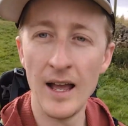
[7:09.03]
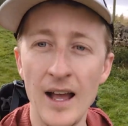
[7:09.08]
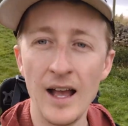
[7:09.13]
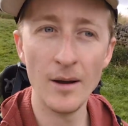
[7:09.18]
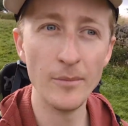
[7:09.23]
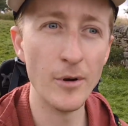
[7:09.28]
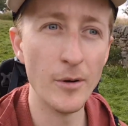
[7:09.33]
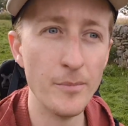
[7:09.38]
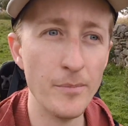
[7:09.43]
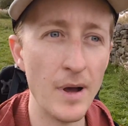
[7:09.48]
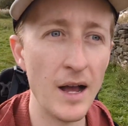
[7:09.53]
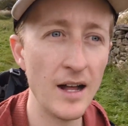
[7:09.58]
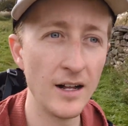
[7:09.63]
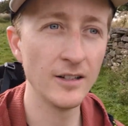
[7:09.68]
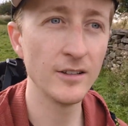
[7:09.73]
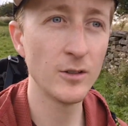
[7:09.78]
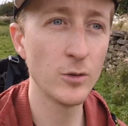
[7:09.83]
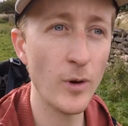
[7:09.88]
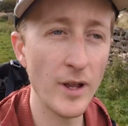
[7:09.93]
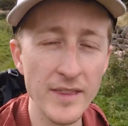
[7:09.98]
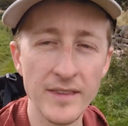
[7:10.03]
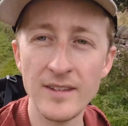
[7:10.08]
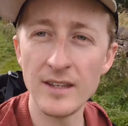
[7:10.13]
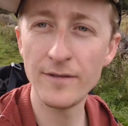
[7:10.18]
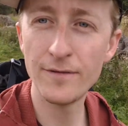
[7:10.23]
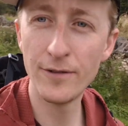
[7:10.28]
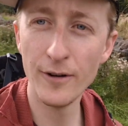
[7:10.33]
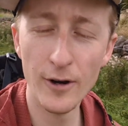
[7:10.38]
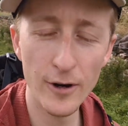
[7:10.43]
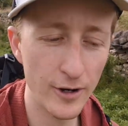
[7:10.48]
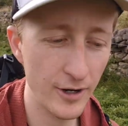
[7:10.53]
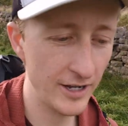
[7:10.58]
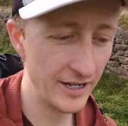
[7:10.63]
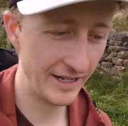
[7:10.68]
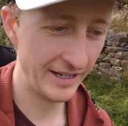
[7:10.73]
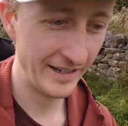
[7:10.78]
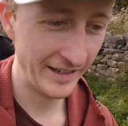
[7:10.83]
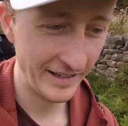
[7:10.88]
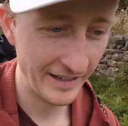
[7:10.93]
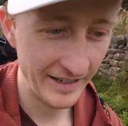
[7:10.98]
I'm on mile 24.
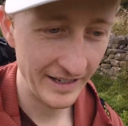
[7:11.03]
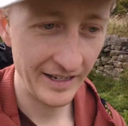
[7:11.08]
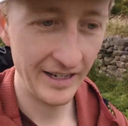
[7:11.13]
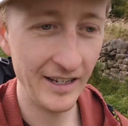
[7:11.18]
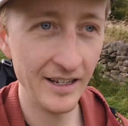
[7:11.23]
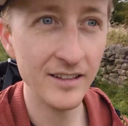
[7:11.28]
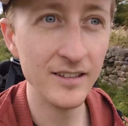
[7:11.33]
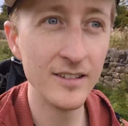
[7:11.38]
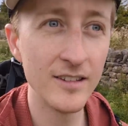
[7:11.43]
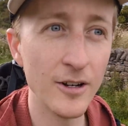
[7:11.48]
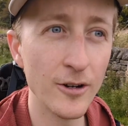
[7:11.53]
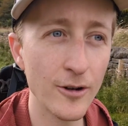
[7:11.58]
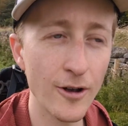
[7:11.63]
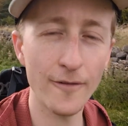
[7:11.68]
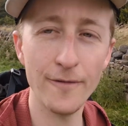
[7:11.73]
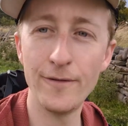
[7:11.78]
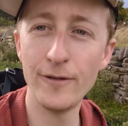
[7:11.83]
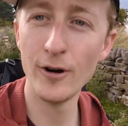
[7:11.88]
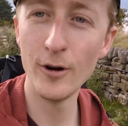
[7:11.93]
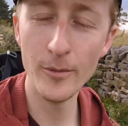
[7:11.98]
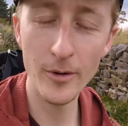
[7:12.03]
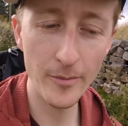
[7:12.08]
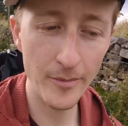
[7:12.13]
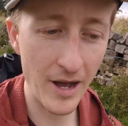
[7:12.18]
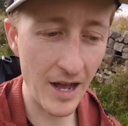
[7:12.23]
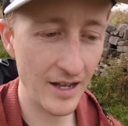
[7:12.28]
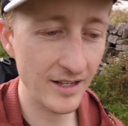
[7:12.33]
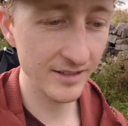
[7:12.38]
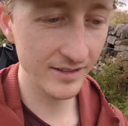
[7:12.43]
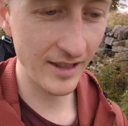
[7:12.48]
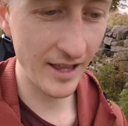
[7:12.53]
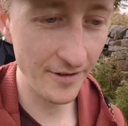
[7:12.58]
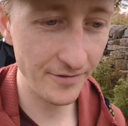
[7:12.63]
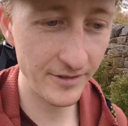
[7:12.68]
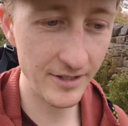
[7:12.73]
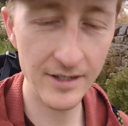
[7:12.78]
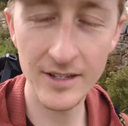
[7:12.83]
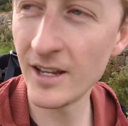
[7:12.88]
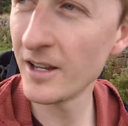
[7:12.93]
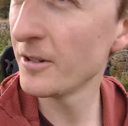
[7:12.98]
Still got 4 more miles left
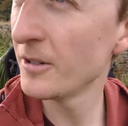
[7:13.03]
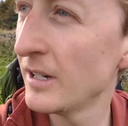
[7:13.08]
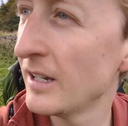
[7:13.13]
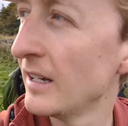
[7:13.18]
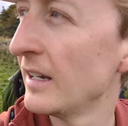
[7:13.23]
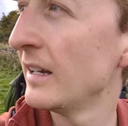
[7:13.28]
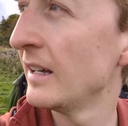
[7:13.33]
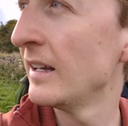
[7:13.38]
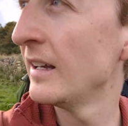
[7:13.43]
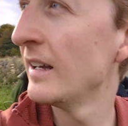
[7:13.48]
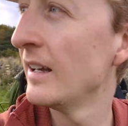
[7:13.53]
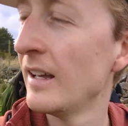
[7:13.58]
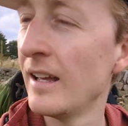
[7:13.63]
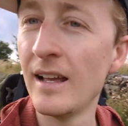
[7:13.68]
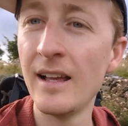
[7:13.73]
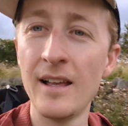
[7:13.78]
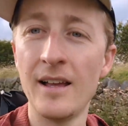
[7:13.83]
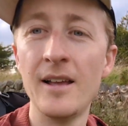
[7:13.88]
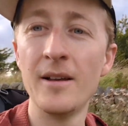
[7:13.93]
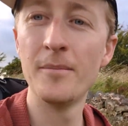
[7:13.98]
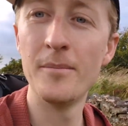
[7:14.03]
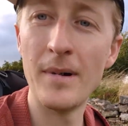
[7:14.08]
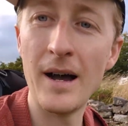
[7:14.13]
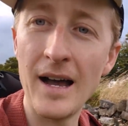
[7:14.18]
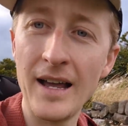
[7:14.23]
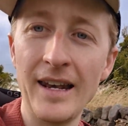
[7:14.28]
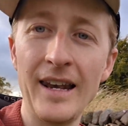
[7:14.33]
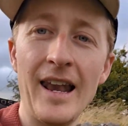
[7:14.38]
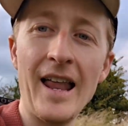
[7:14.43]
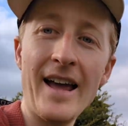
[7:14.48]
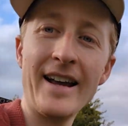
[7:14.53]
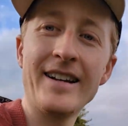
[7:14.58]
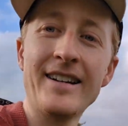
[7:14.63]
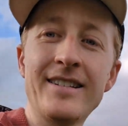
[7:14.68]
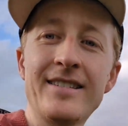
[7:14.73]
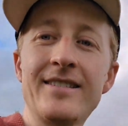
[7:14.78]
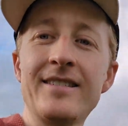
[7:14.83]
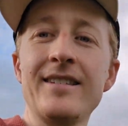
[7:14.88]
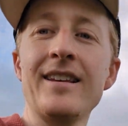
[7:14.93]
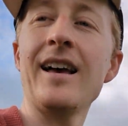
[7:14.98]
to do. My
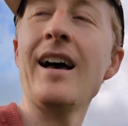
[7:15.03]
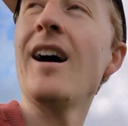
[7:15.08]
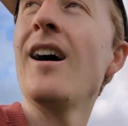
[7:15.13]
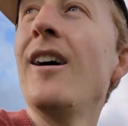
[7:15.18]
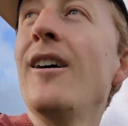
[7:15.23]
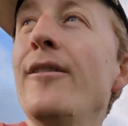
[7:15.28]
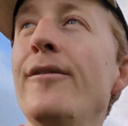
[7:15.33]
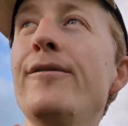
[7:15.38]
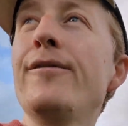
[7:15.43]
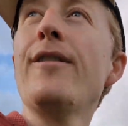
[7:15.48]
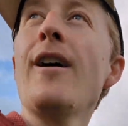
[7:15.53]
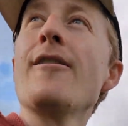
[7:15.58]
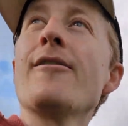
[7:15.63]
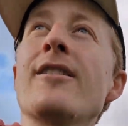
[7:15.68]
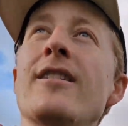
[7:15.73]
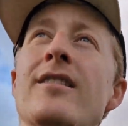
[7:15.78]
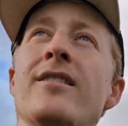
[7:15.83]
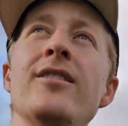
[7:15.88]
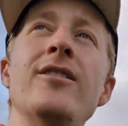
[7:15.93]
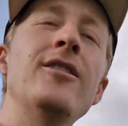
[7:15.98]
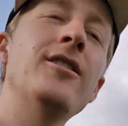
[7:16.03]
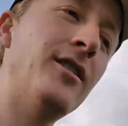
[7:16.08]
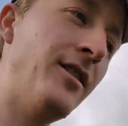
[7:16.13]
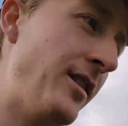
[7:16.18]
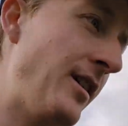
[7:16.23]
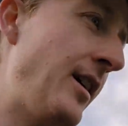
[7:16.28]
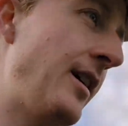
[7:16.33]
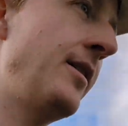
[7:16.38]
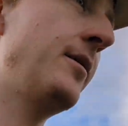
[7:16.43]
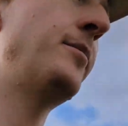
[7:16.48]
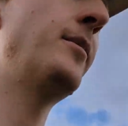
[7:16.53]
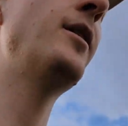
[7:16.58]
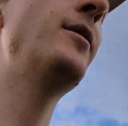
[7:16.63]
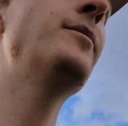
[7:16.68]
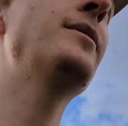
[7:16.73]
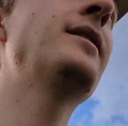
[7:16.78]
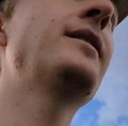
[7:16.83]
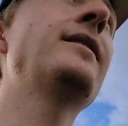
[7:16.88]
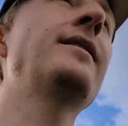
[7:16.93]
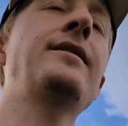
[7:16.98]
legs are very sore at the
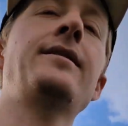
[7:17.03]
moment.